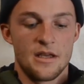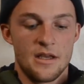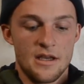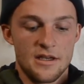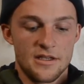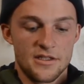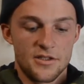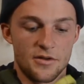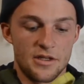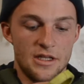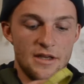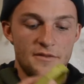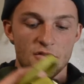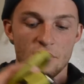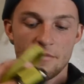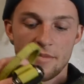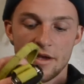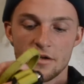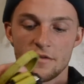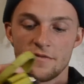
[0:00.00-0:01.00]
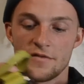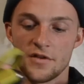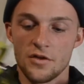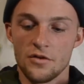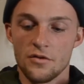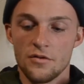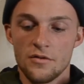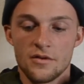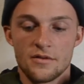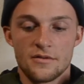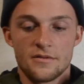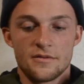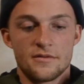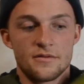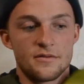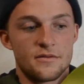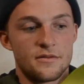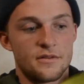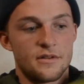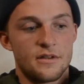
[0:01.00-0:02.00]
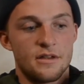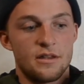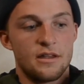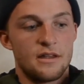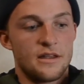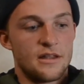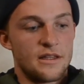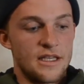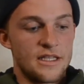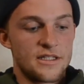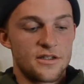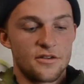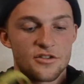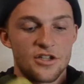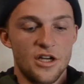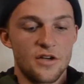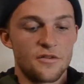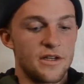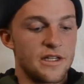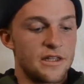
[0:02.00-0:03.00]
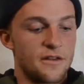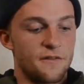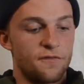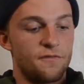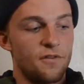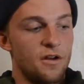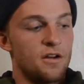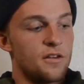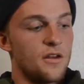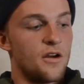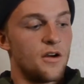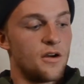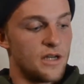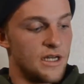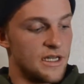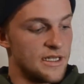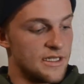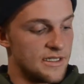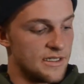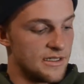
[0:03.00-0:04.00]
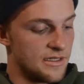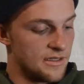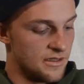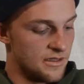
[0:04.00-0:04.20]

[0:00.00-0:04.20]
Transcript: So to give you a better view, these are generally at the front of the harness